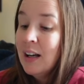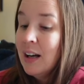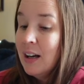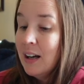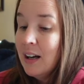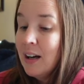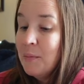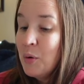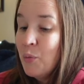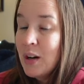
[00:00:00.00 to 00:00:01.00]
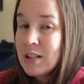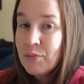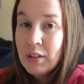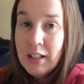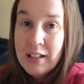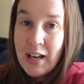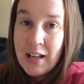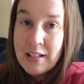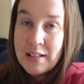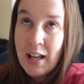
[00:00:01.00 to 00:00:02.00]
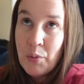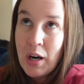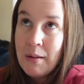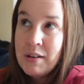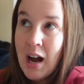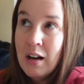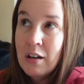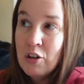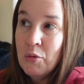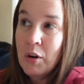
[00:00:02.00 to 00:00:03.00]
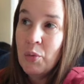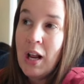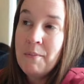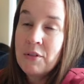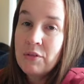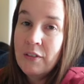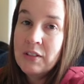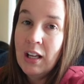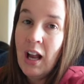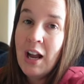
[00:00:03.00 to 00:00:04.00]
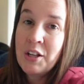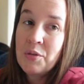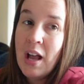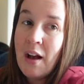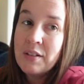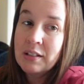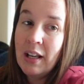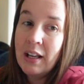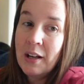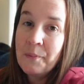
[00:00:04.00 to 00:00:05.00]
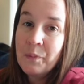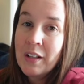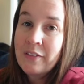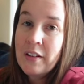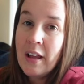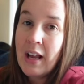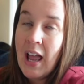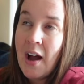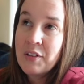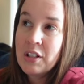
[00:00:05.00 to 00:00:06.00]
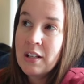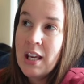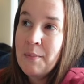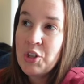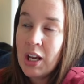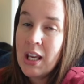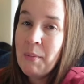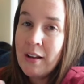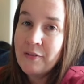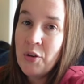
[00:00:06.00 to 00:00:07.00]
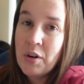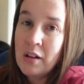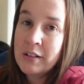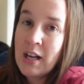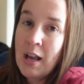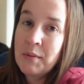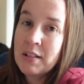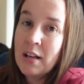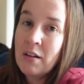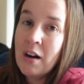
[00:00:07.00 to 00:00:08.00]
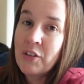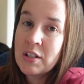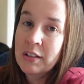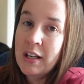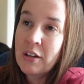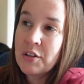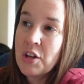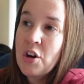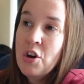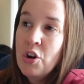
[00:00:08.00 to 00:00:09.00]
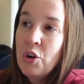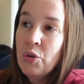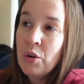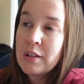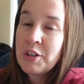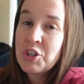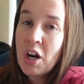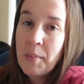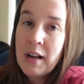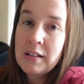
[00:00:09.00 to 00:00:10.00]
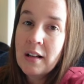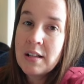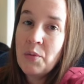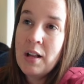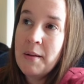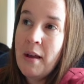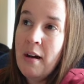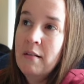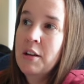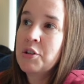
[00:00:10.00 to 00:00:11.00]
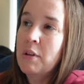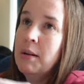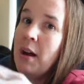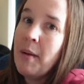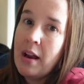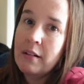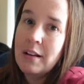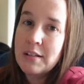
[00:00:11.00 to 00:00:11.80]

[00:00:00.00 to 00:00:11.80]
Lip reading: What's really nice is like when I'm not home or when I'm thrifting, I don't have to like feel like I have to keep checking my phone all the time to send out offers to likers or to share my closet while I'm out and drain my battery.